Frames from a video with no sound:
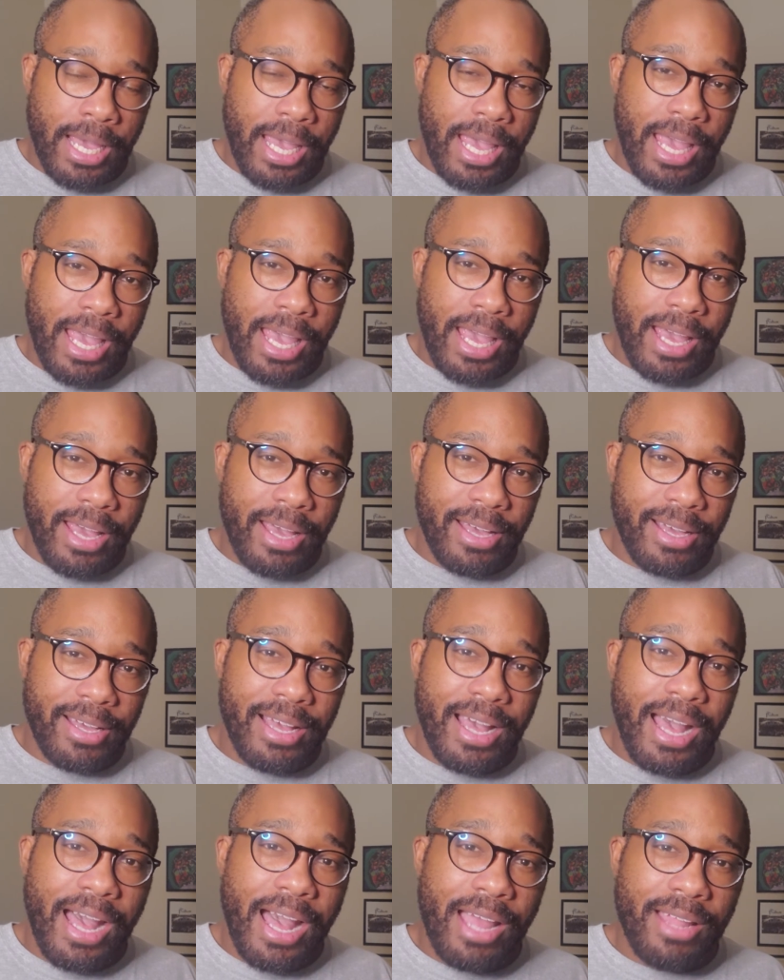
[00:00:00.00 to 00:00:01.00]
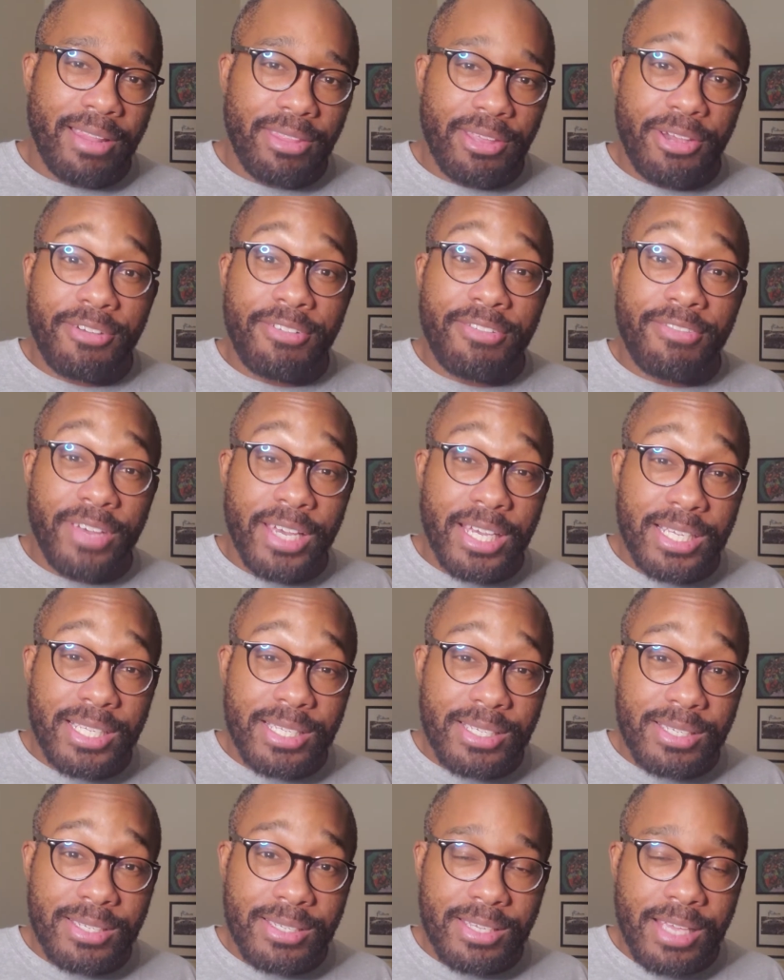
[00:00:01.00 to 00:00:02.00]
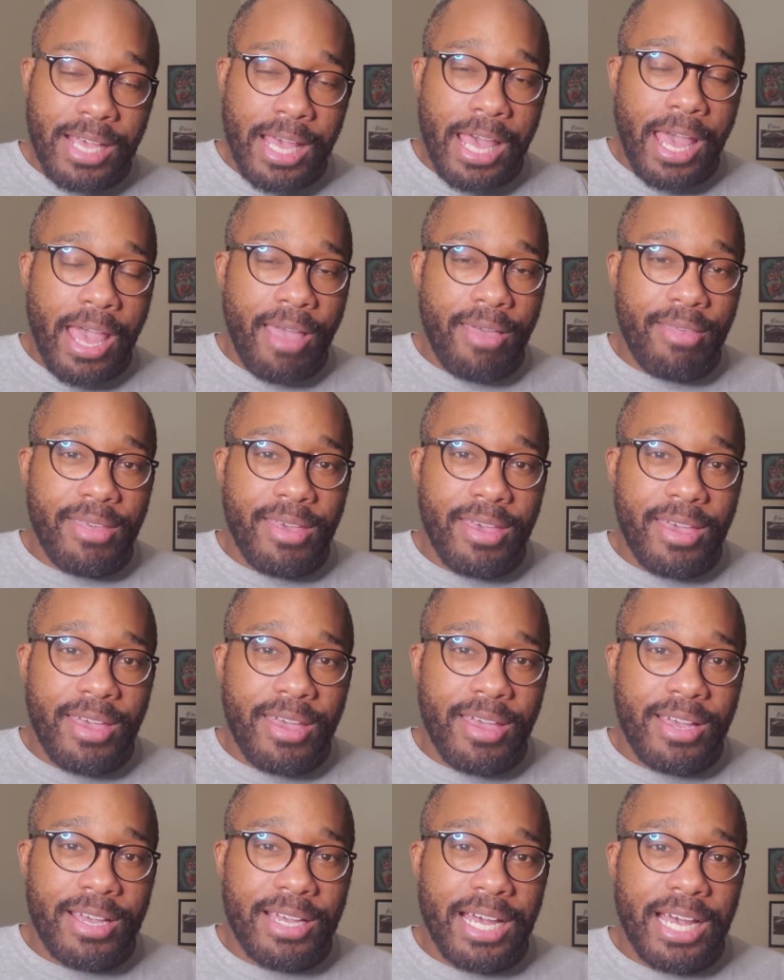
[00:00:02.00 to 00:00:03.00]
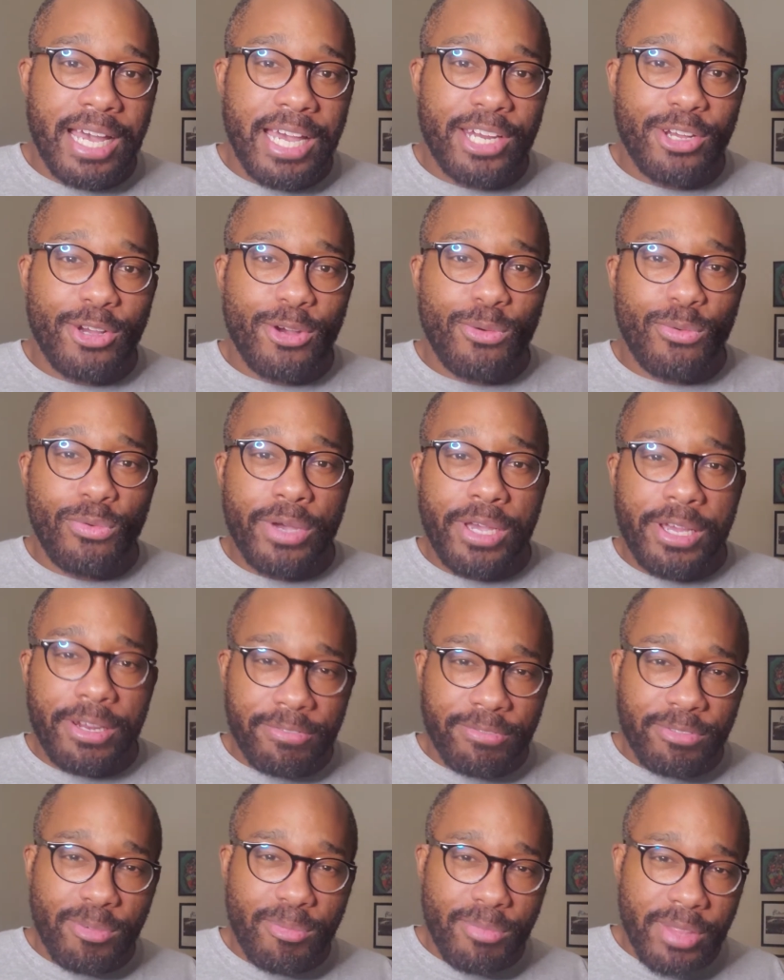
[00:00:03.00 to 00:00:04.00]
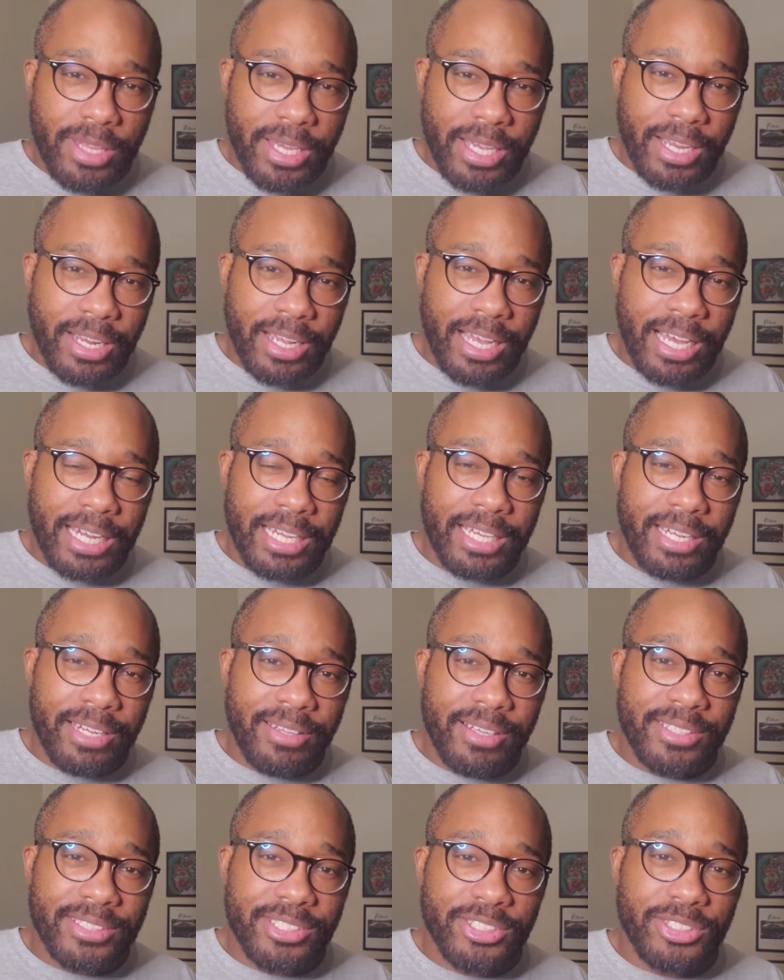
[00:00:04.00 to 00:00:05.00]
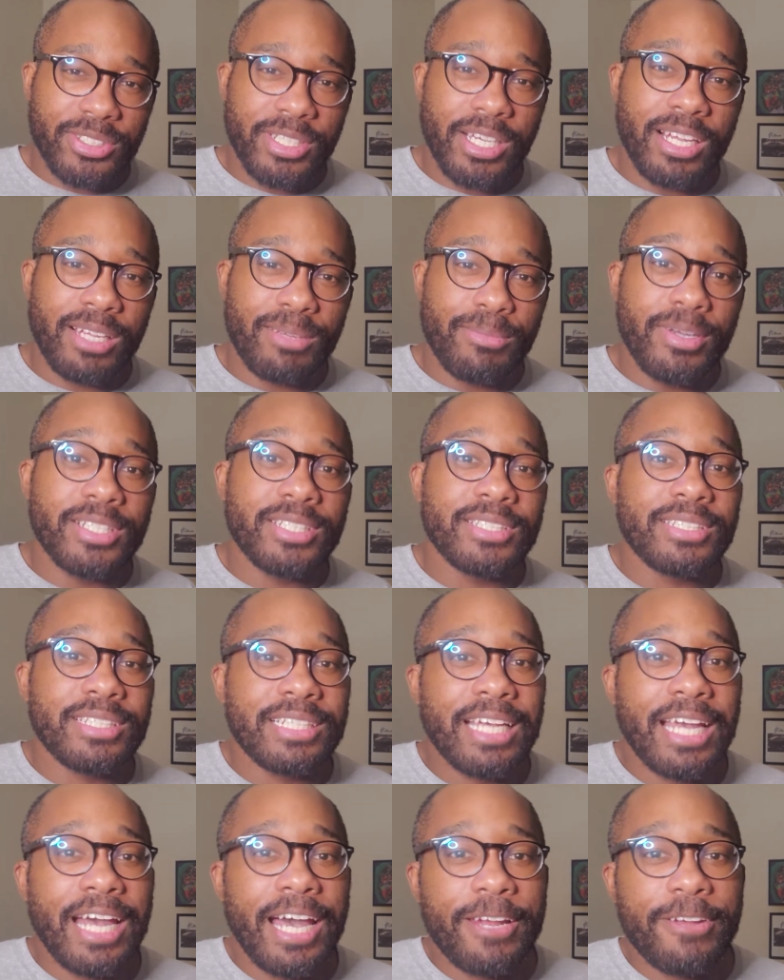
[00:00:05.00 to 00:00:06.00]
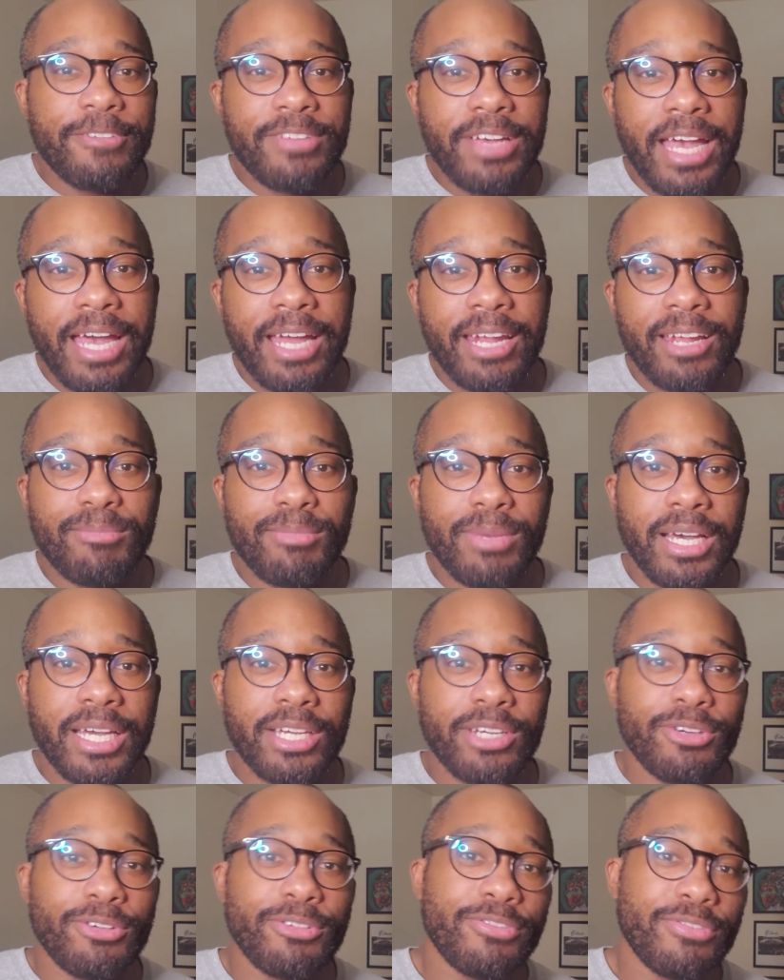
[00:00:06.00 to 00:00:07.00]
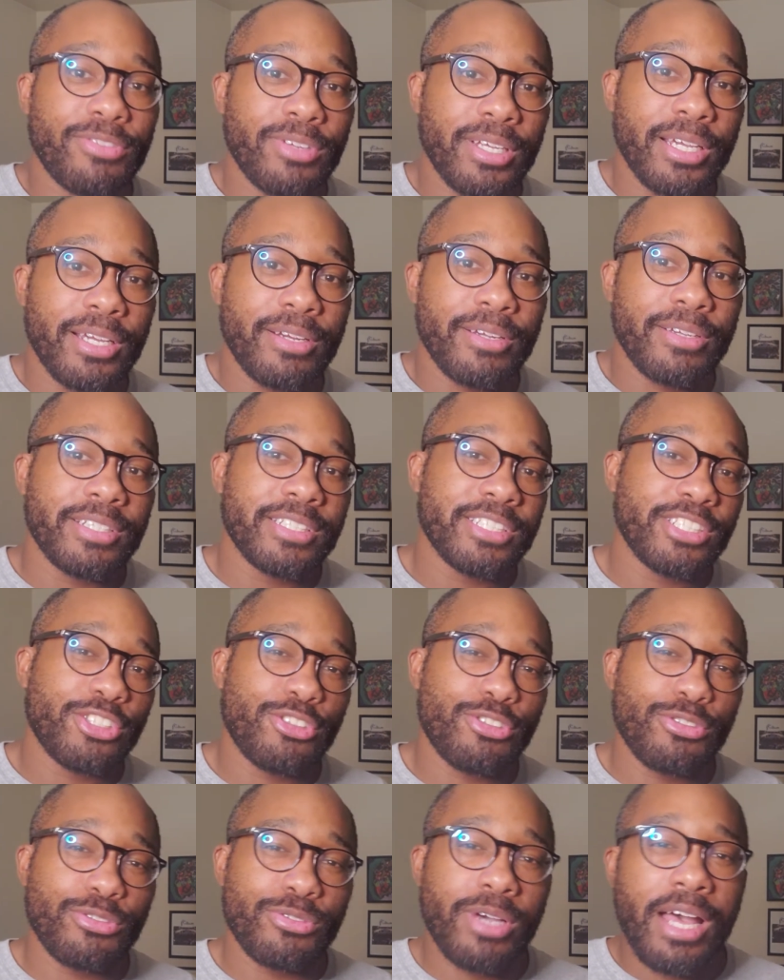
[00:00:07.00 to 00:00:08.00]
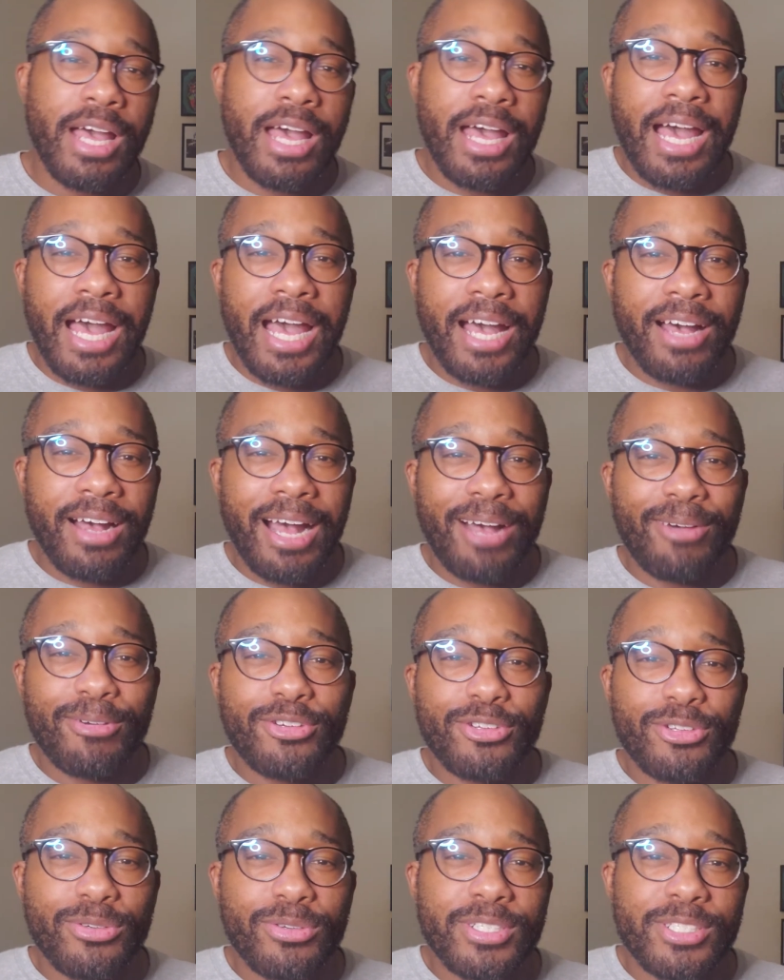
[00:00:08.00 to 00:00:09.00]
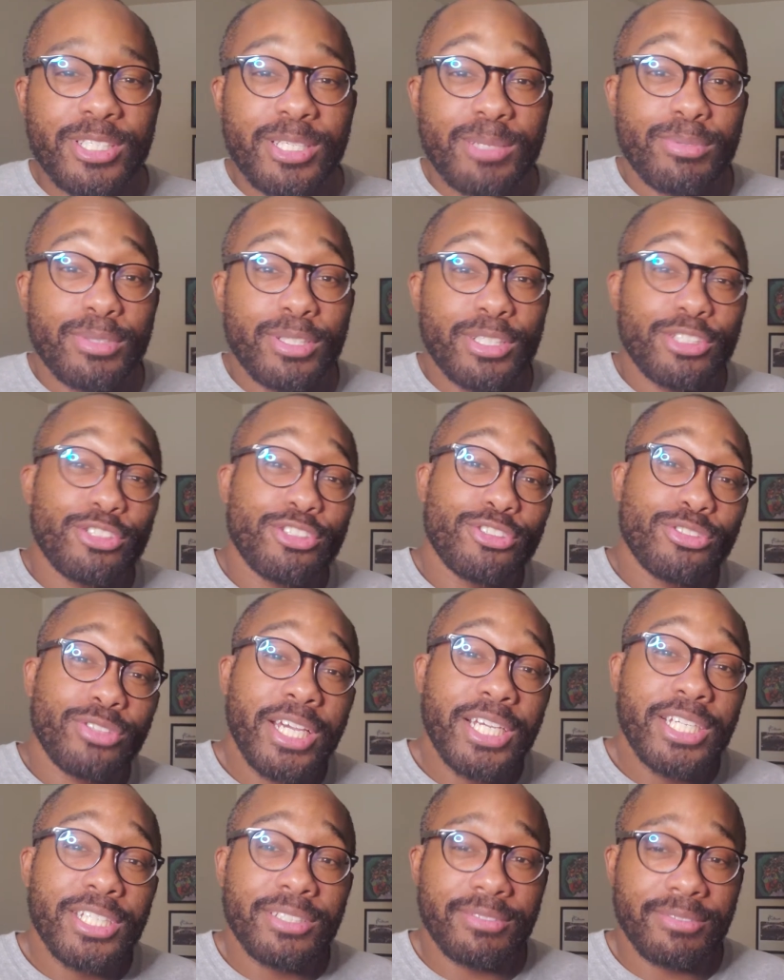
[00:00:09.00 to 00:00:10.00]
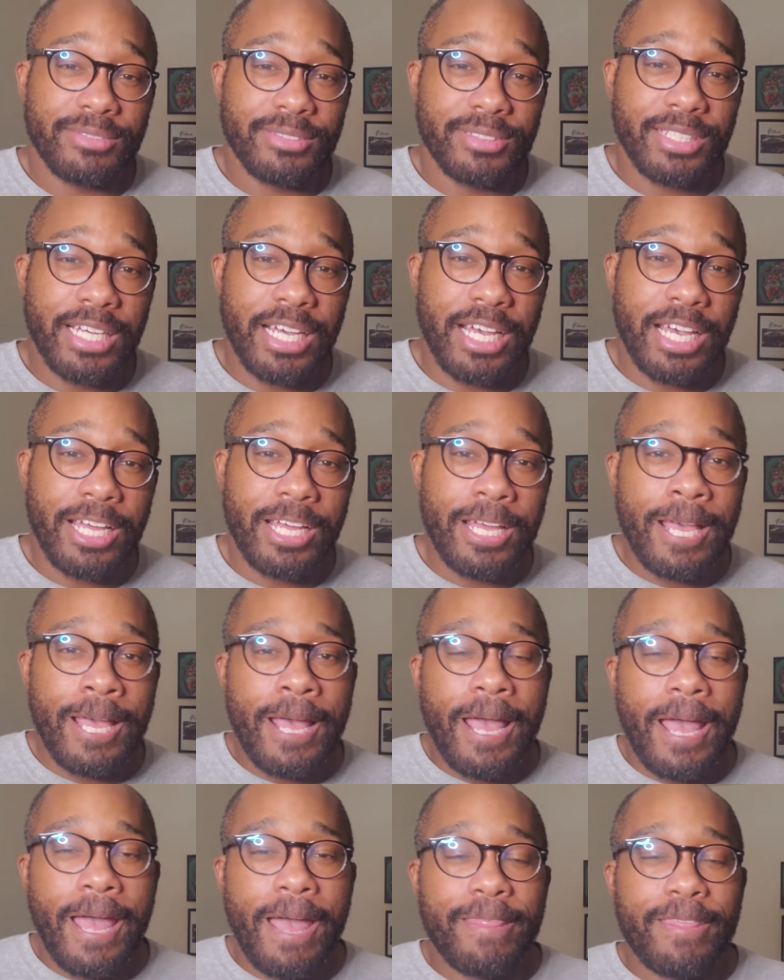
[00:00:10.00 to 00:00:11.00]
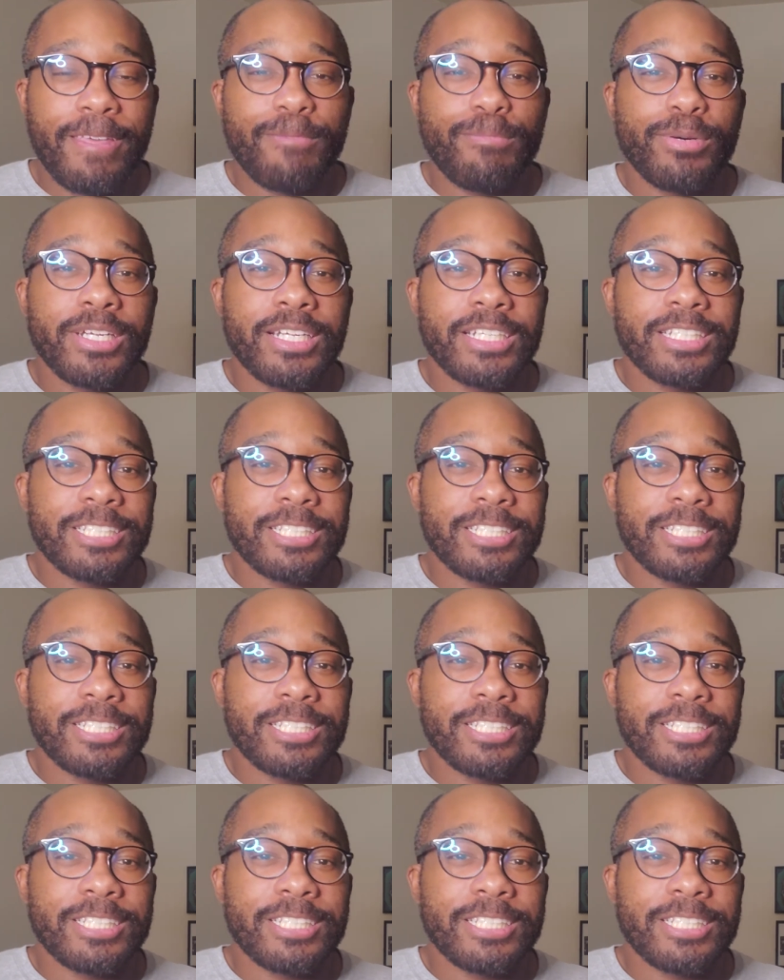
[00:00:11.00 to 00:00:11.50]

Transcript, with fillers: and got their faces and then kind of went from there, kind of getting the essential elements, and then kind of adding my own flair as to how I would do a simple illustration for that, and then put it